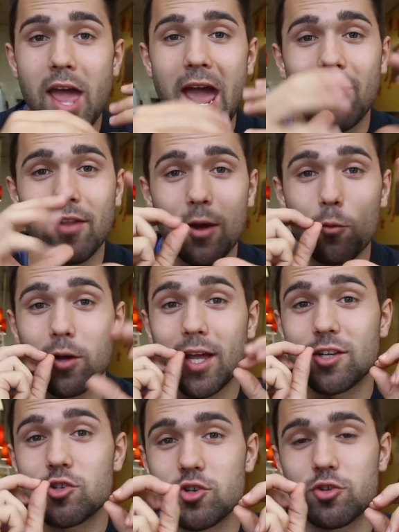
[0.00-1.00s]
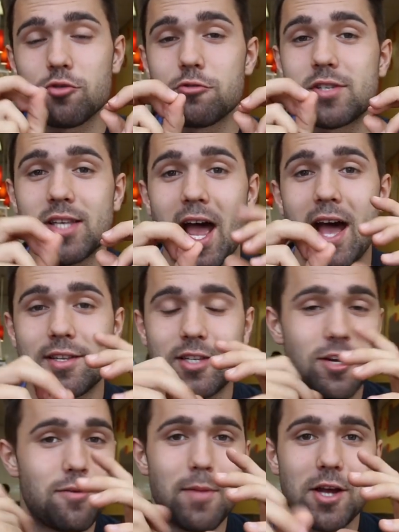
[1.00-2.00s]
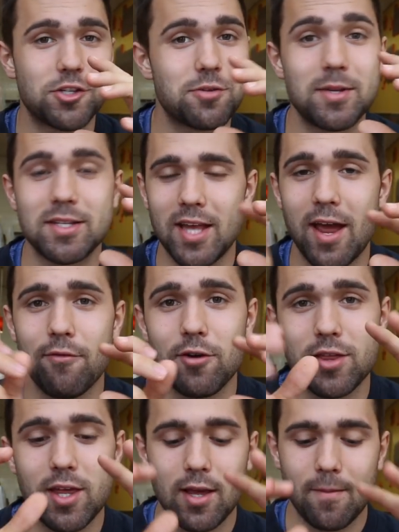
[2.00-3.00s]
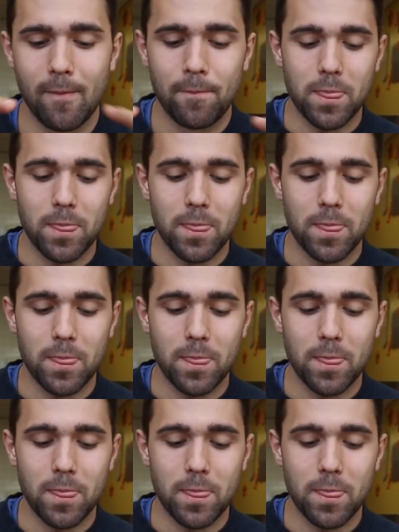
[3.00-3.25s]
And like, we'll get true stats here, measurements, everything.